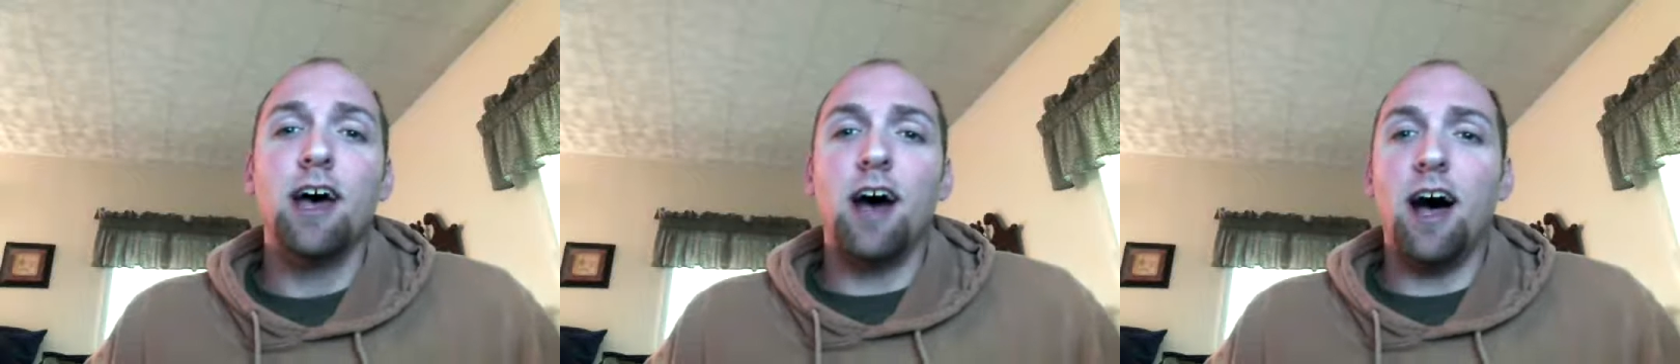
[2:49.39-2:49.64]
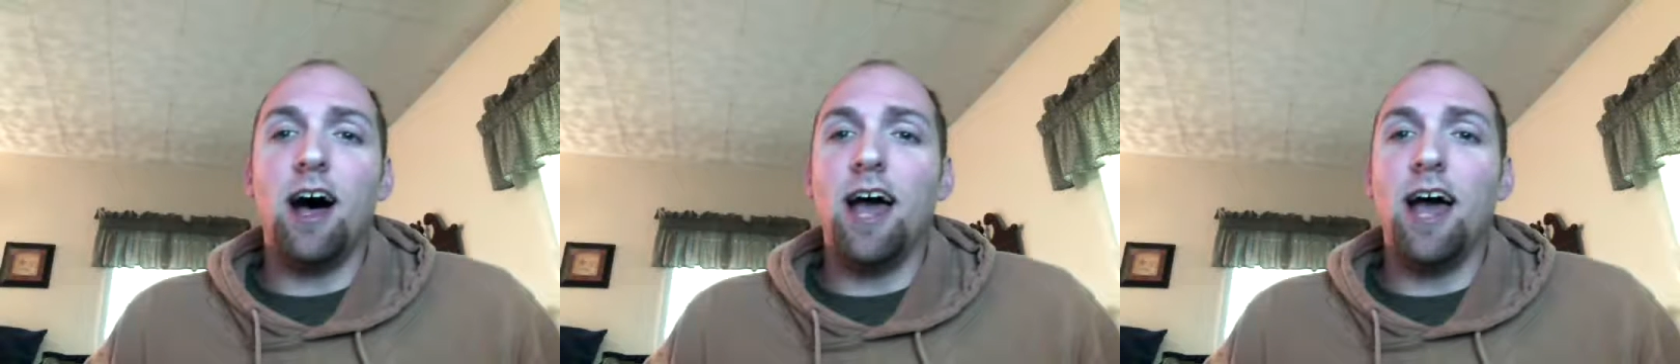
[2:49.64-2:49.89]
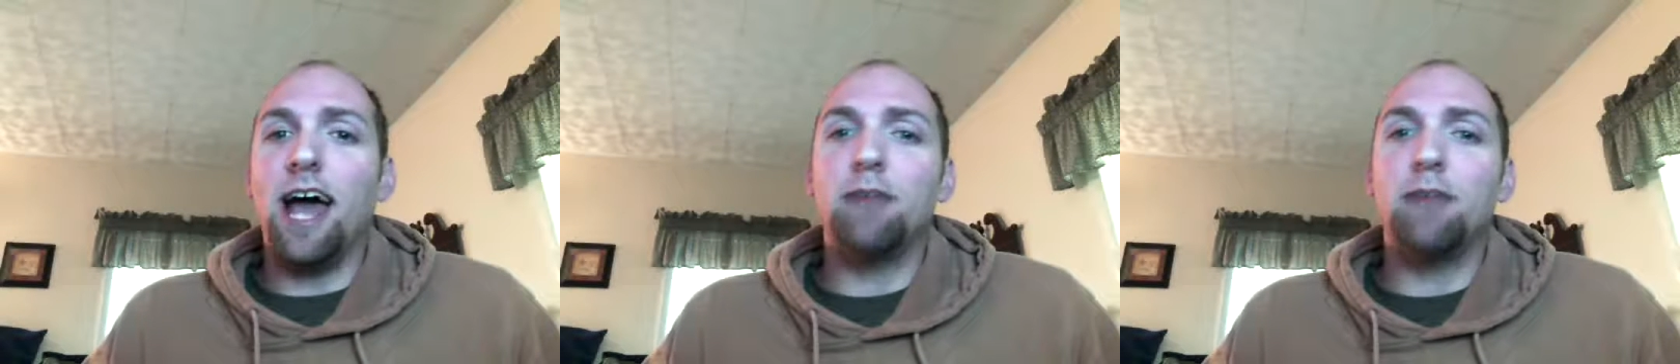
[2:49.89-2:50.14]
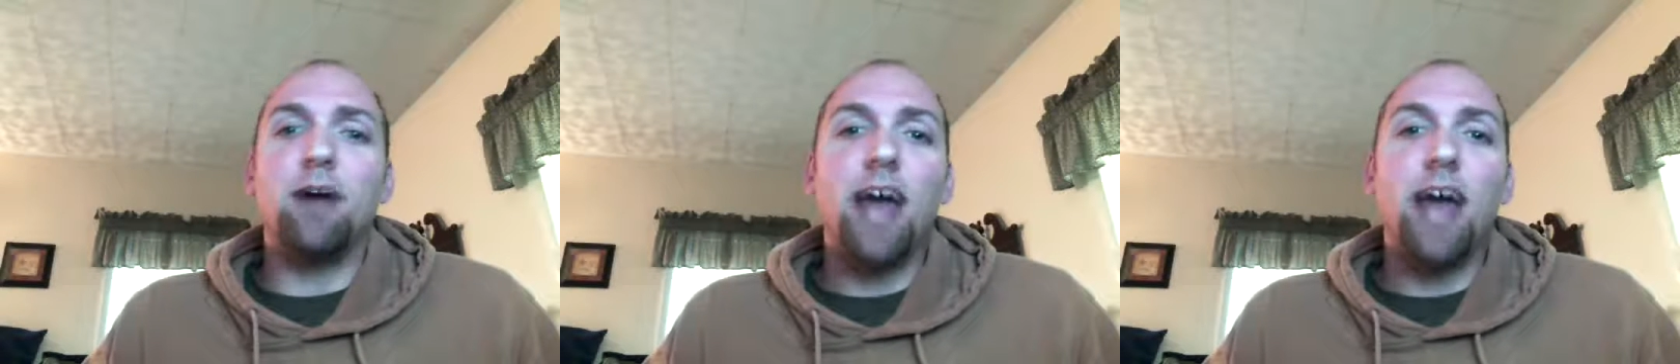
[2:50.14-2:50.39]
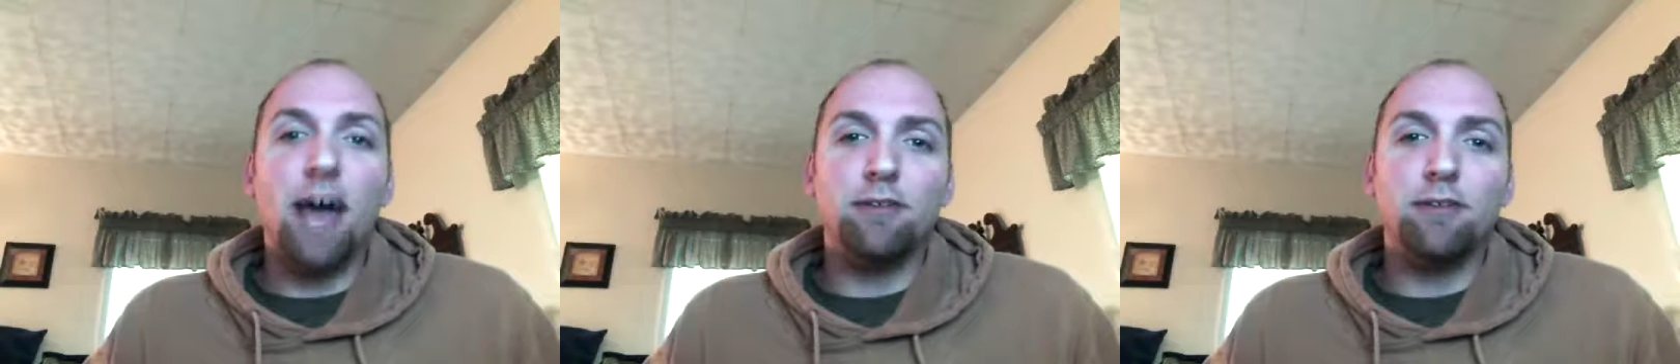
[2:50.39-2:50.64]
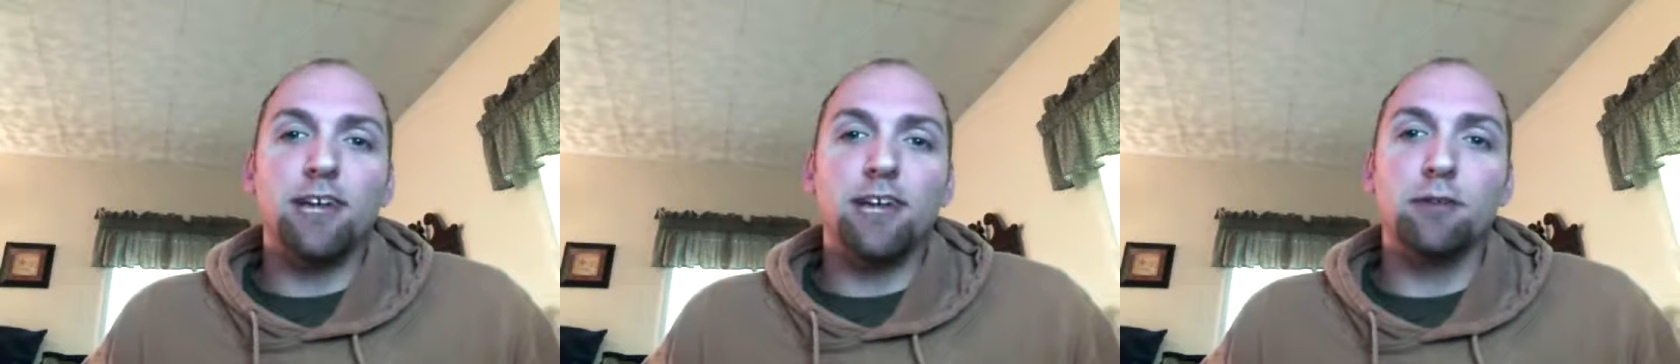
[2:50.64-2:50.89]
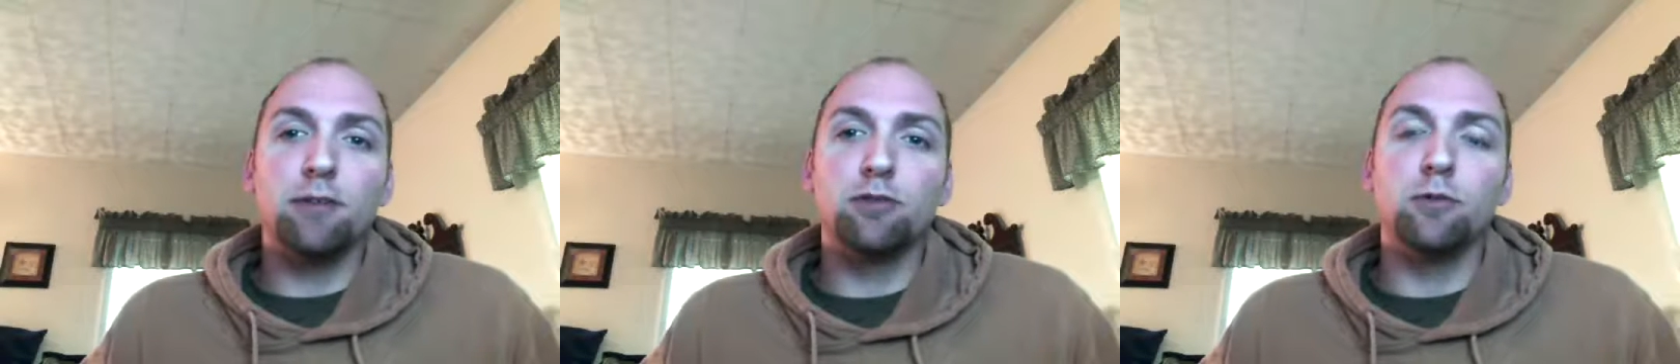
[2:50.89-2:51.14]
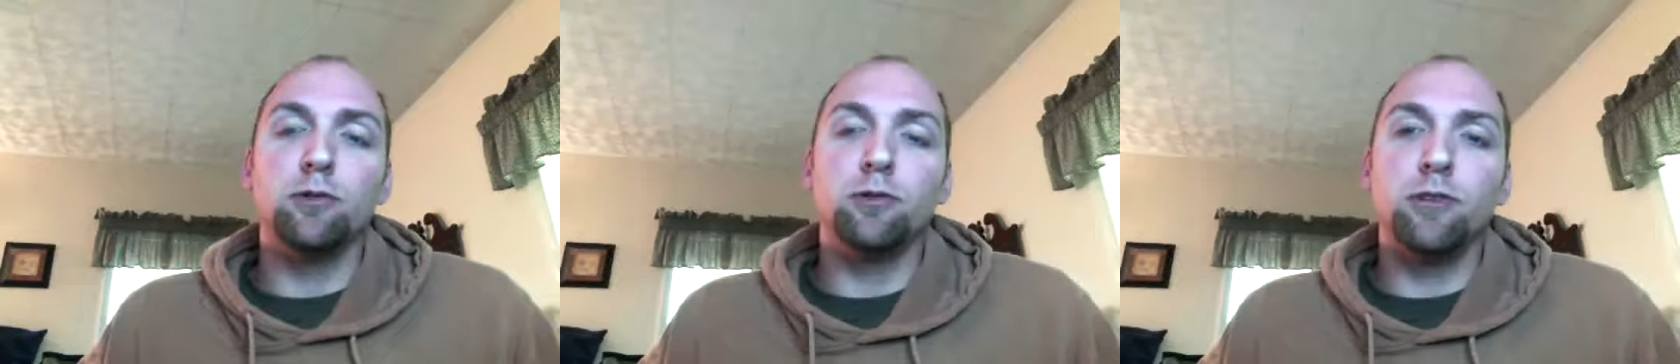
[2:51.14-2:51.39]
add about half a
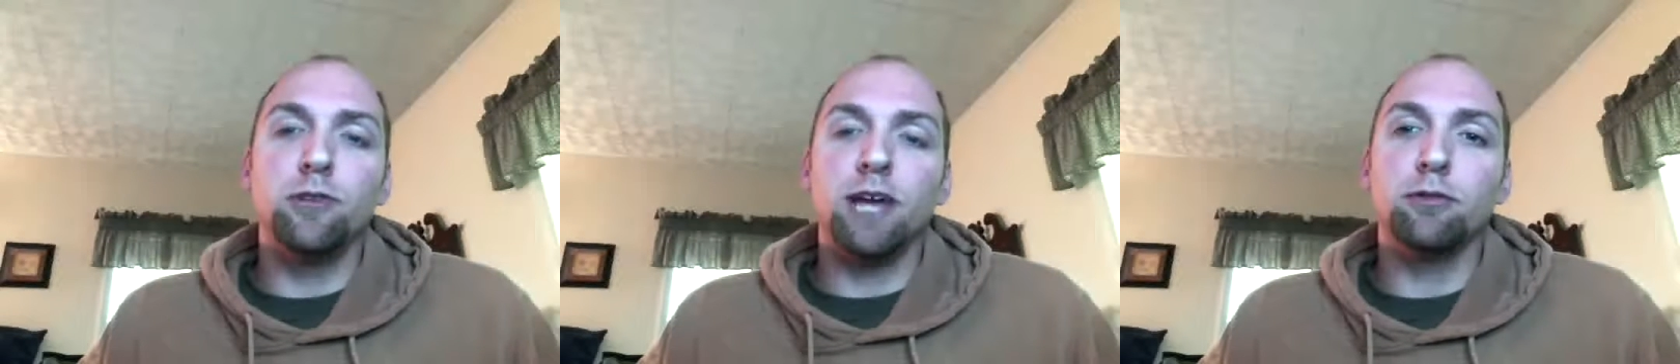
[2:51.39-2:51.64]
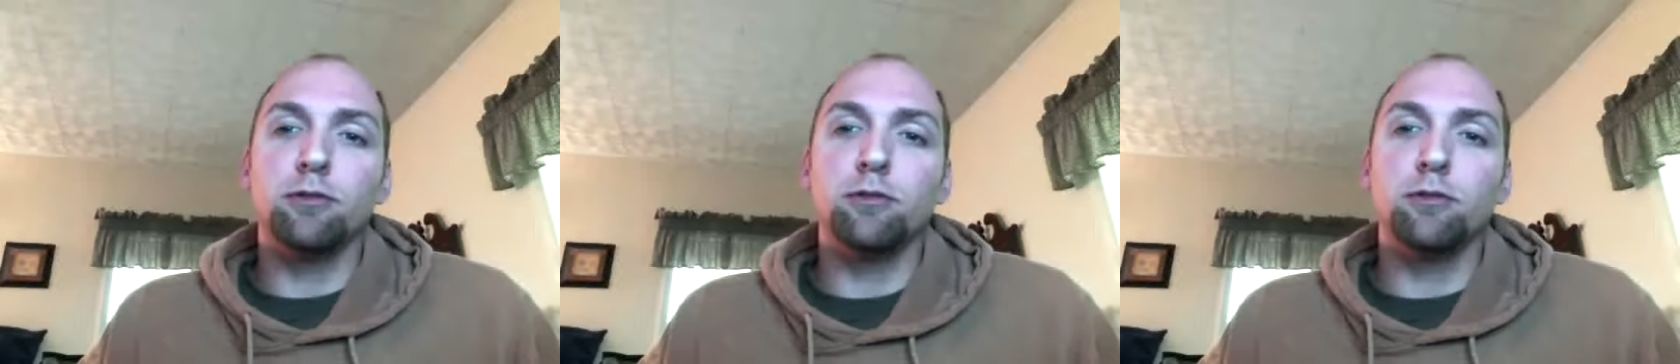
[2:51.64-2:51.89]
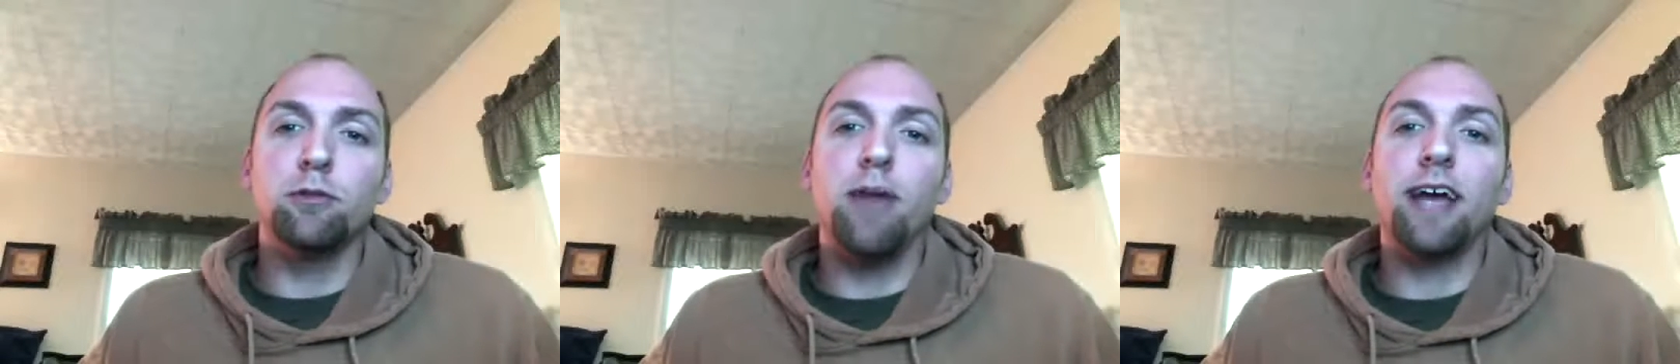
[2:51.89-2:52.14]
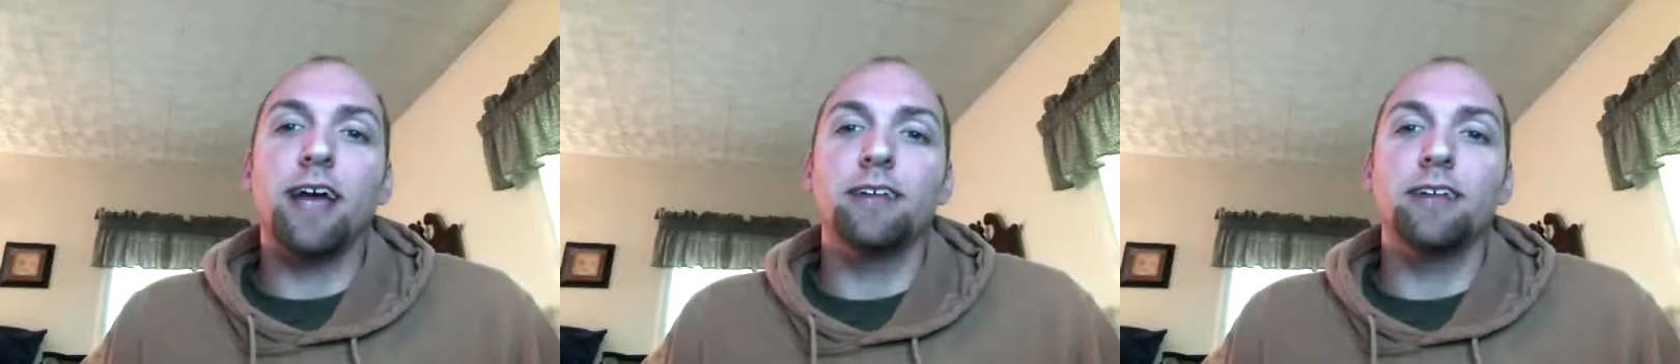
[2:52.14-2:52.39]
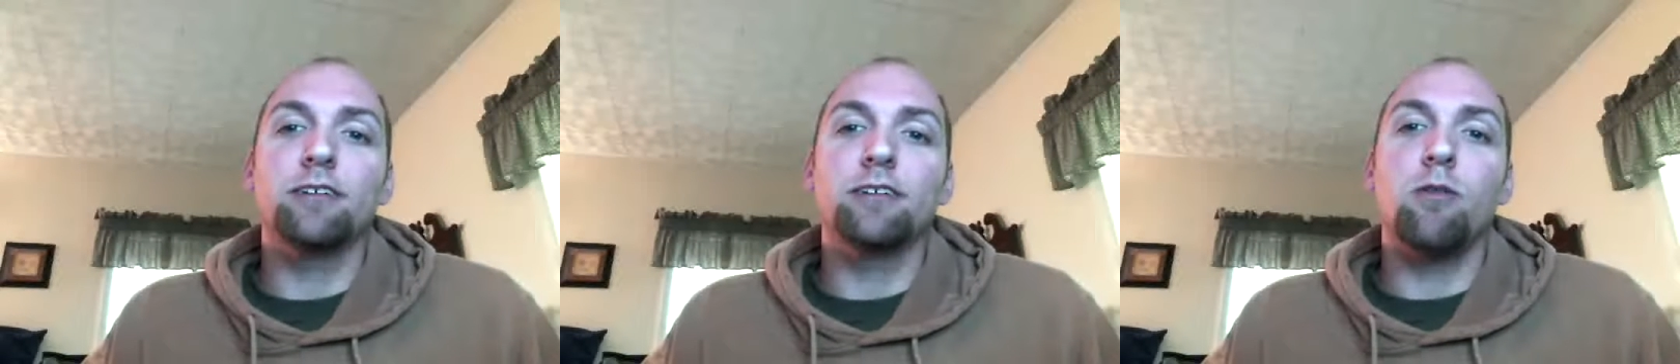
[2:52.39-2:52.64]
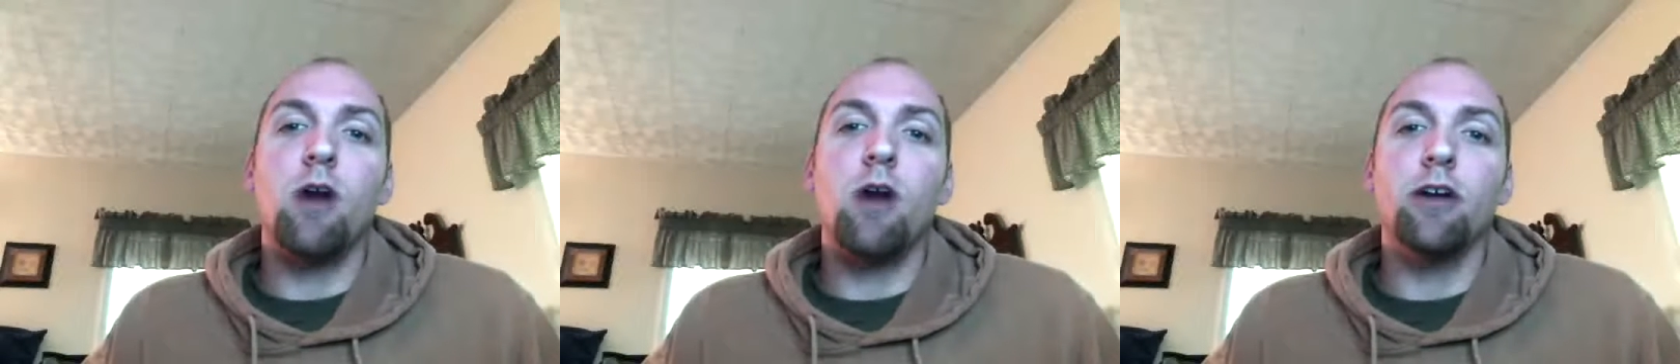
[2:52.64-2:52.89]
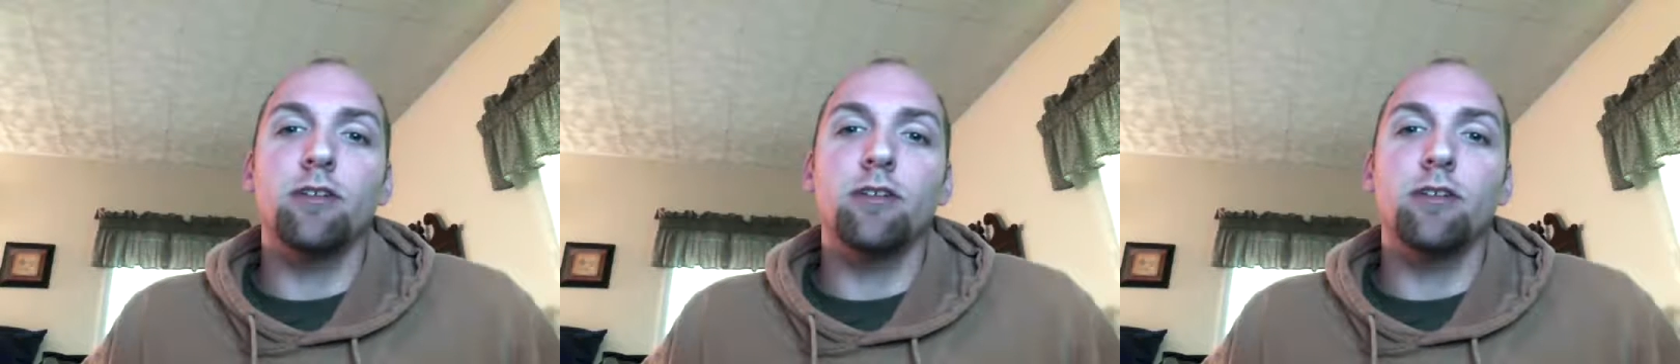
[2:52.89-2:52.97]
tablespoon to a tablespoon back into the water,